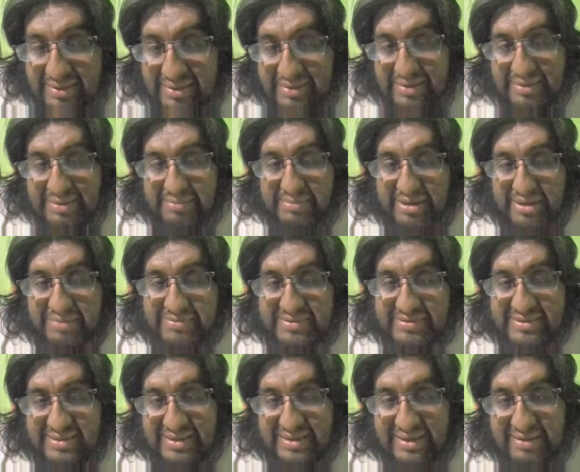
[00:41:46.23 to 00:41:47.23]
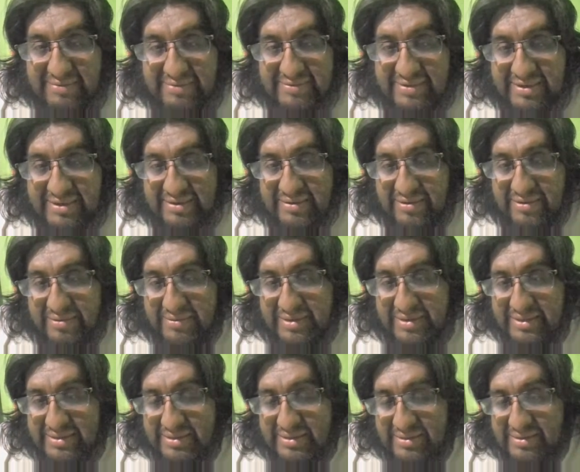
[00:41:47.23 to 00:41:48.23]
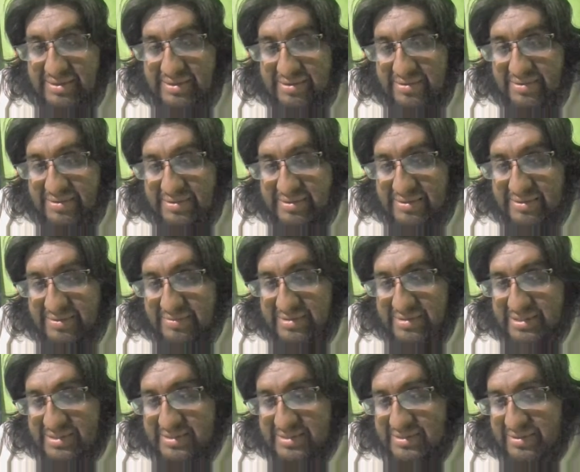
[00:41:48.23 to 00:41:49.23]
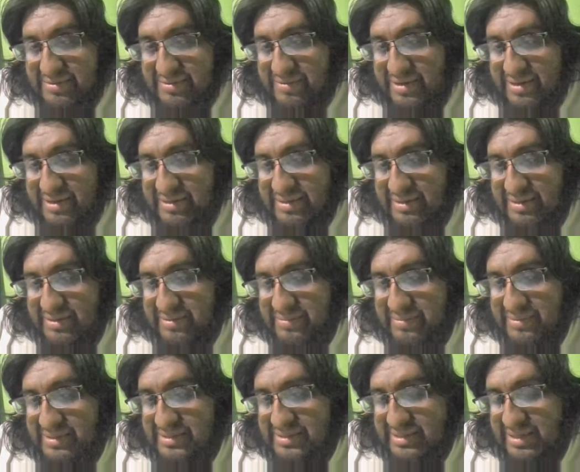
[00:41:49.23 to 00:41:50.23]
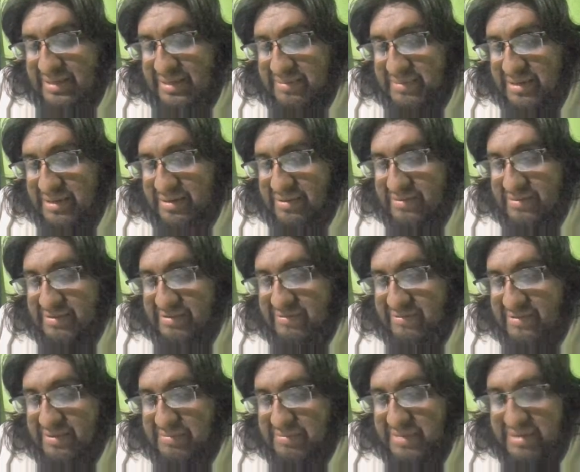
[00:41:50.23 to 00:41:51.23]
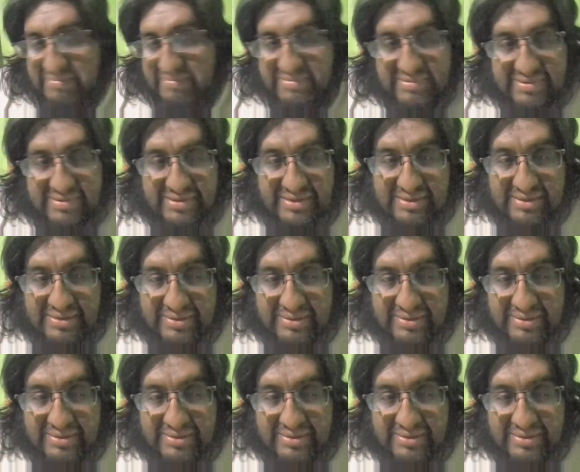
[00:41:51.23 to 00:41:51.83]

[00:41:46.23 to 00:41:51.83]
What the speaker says: Maps have their own internal ordering, which is not guaranteed to be same across different maps.